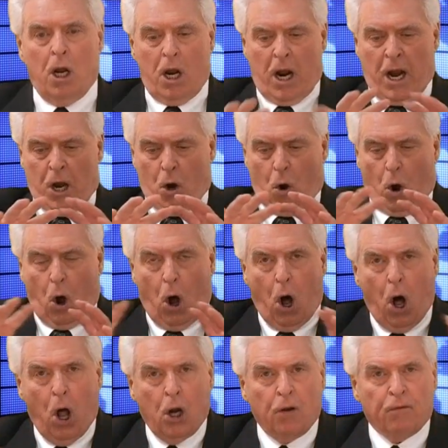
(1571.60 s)
And
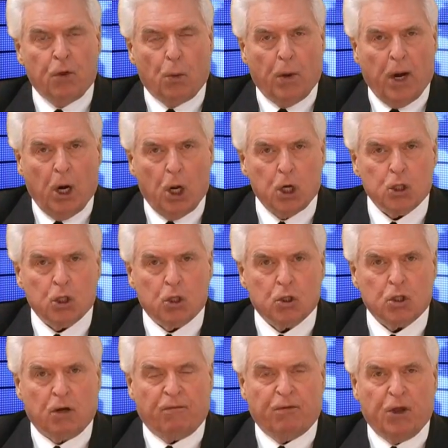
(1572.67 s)
all of the
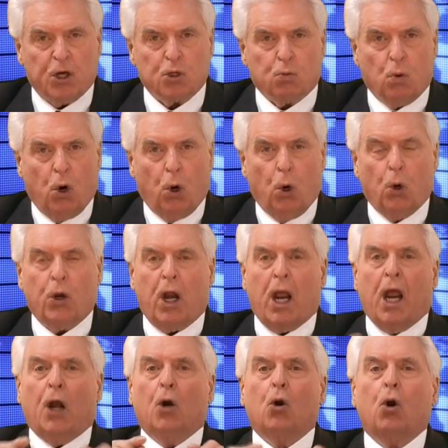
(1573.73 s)
religions of this world,
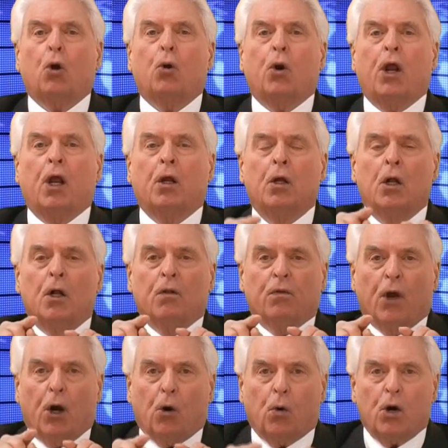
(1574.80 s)
including
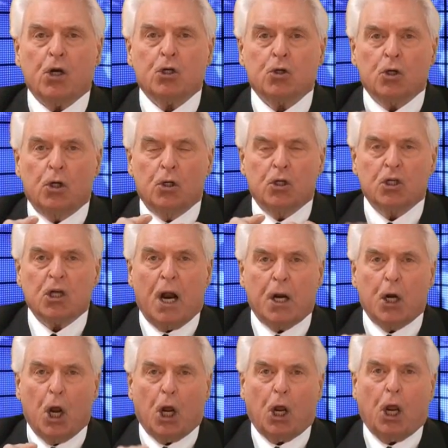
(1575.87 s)
the Christian
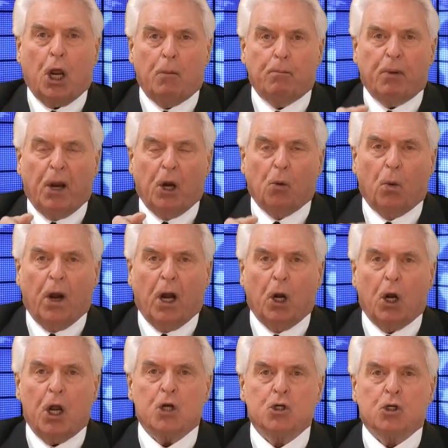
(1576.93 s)
Sunday keeping
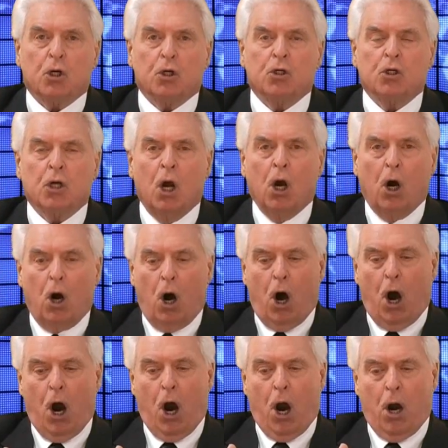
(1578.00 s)
religions,
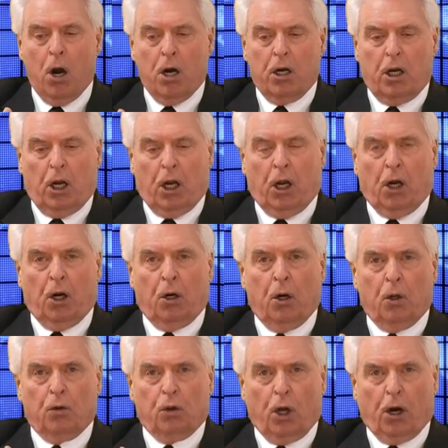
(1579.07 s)
are
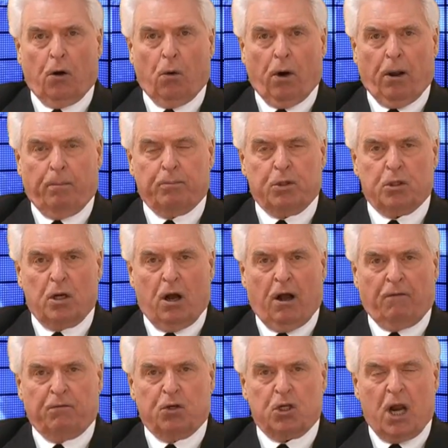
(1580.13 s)
in the grips
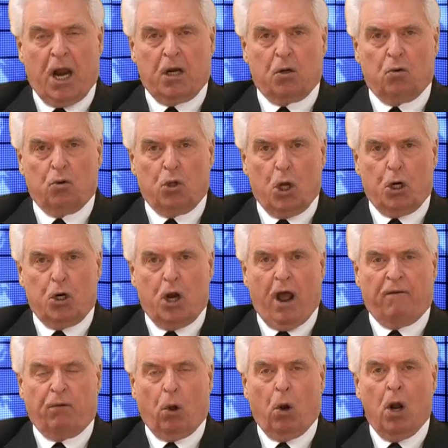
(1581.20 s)
of Satan the
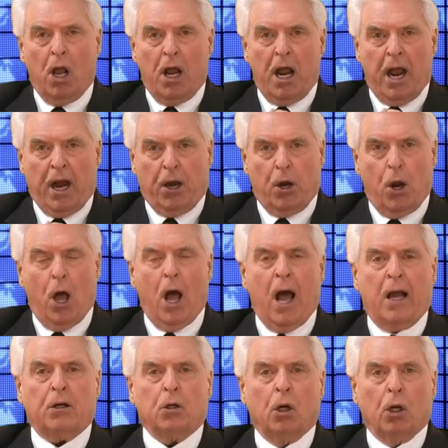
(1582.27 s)
devil and
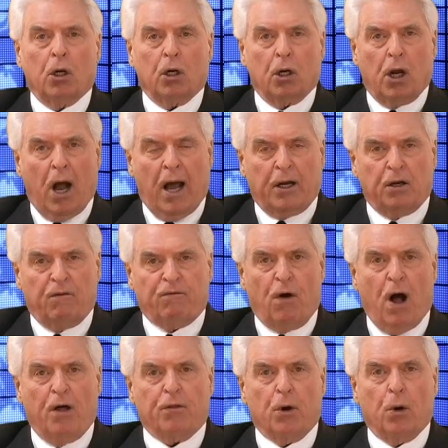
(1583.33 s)
not God the
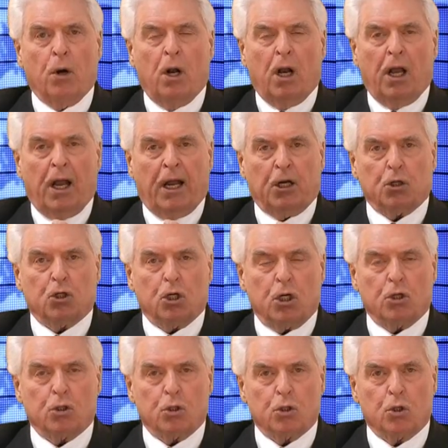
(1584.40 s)
Father and
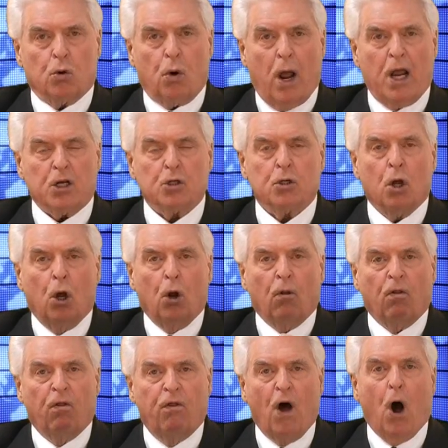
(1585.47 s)
Jesus Christ,
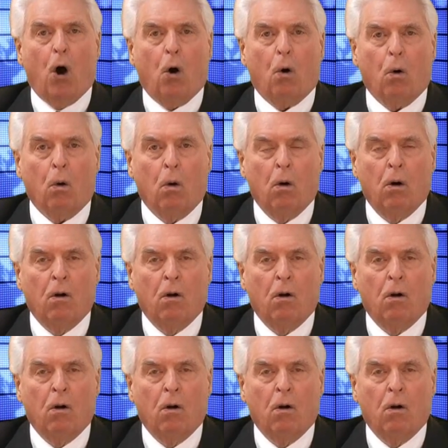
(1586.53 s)
though